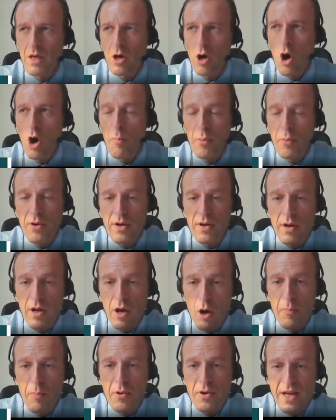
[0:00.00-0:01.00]

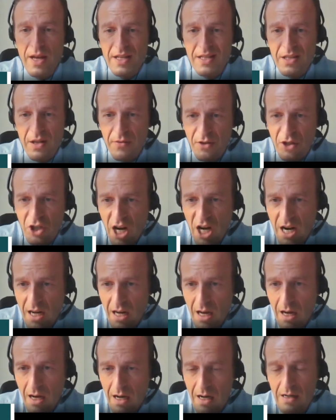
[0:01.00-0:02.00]
openness of
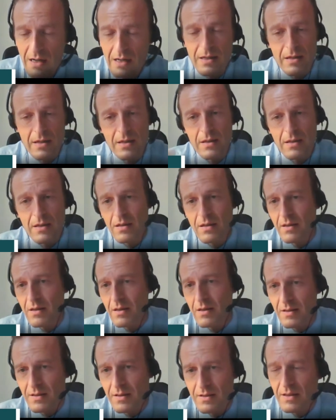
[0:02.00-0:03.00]
China.
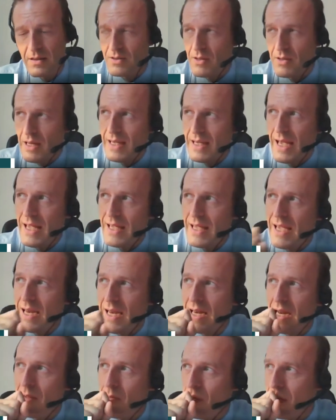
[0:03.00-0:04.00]
So I can
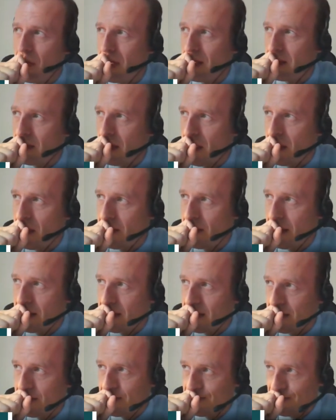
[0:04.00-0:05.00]
elaborate on that.